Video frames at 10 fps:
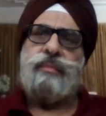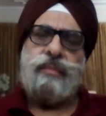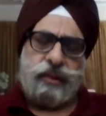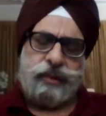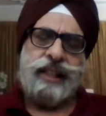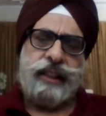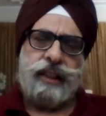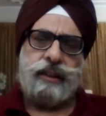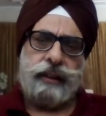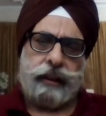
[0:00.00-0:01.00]

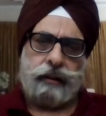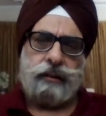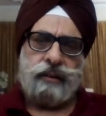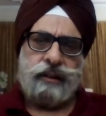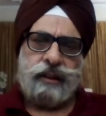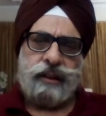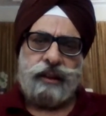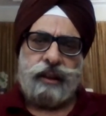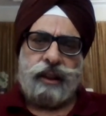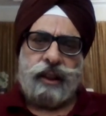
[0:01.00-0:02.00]
wealthiest Sikh
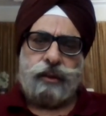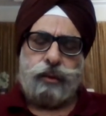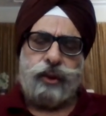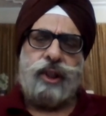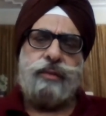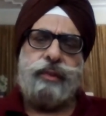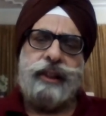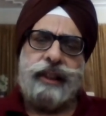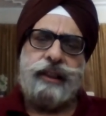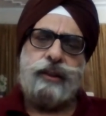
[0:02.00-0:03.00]
would not feel
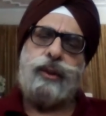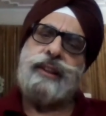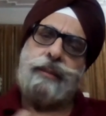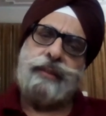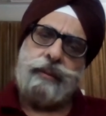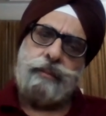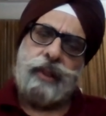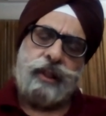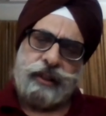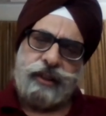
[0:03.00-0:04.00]
that he's doing something,
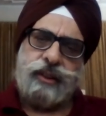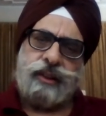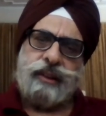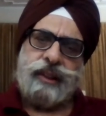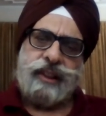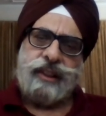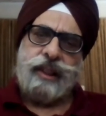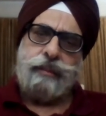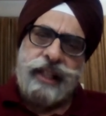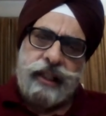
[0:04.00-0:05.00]

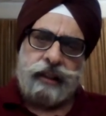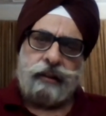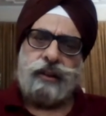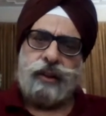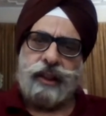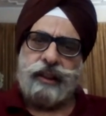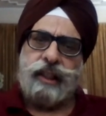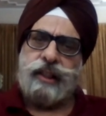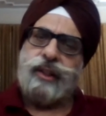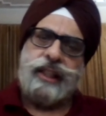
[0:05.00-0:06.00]
demeaning. Or
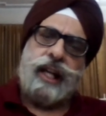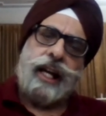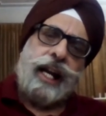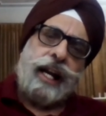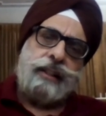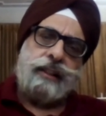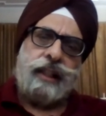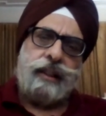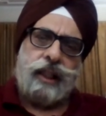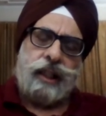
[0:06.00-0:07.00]
I will
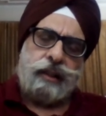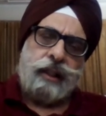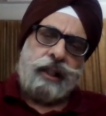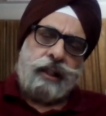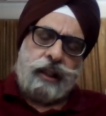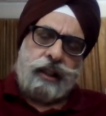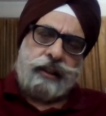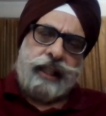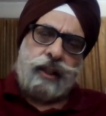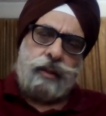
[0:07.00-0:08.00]
send
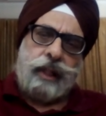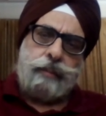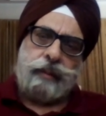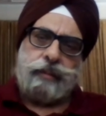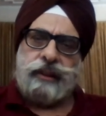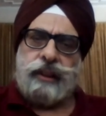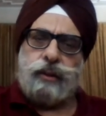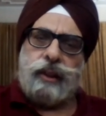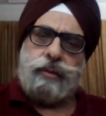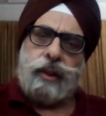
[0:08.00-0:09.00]
10 of my people that
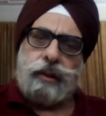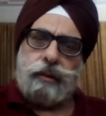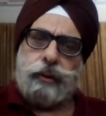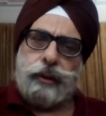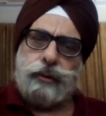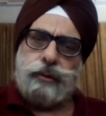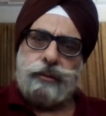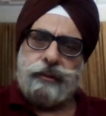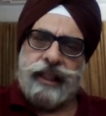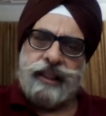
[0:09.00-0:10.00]
do it for you,
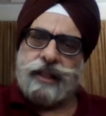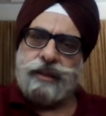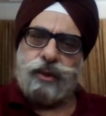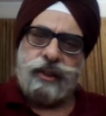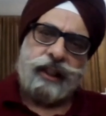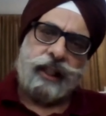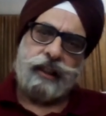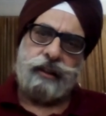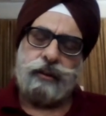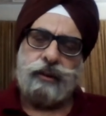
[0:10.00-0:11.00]
10 times more than I
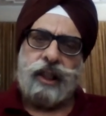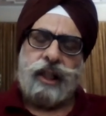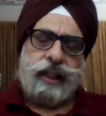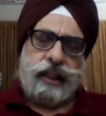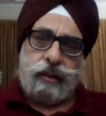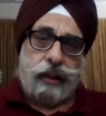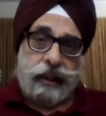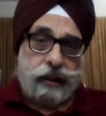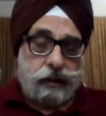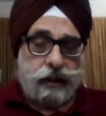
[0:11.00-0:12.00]
can do.
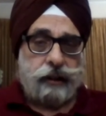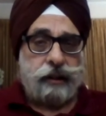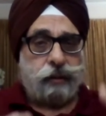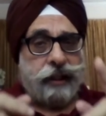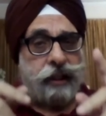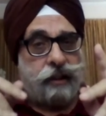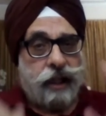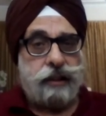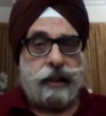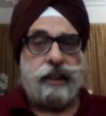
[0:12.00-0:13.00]
He says when he
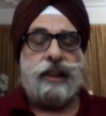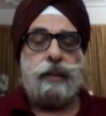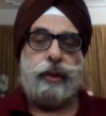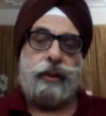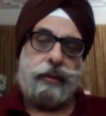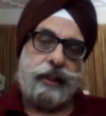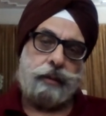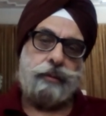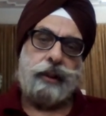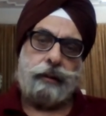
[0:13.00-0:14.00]
does this, he purifies
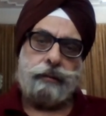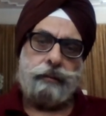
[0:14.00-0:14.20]
himself.